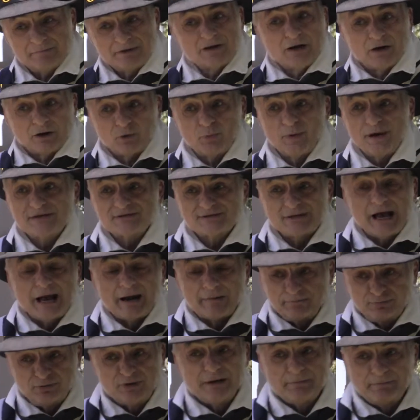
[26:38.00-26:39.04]
Louisa had
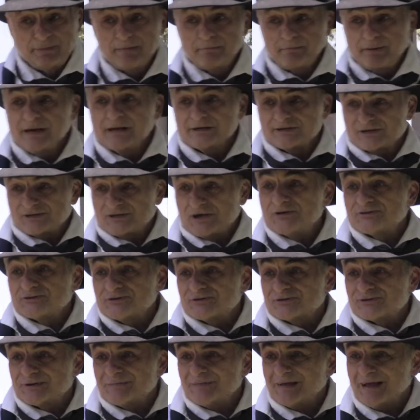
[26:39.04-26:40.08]
a pretty big pair of
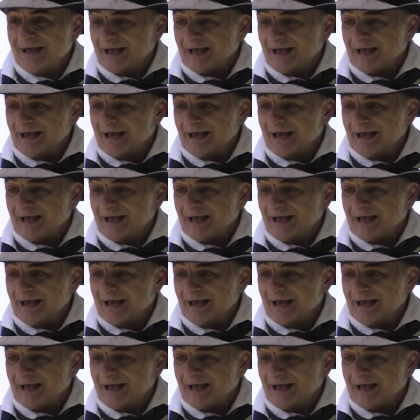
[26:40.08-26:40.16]
scissors,